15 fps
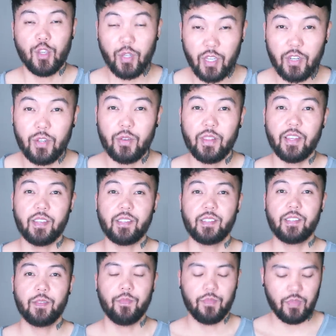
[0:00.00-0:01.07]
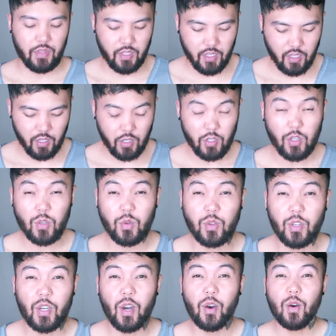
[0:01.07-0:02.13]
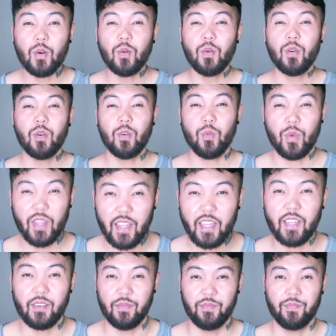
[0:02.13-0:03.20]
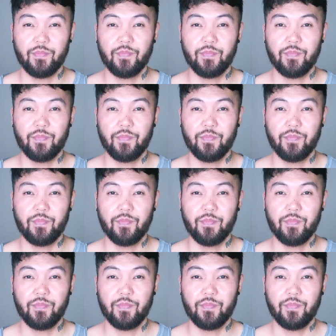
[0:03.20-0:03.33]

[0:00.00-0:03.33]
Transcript: You can do this. You go within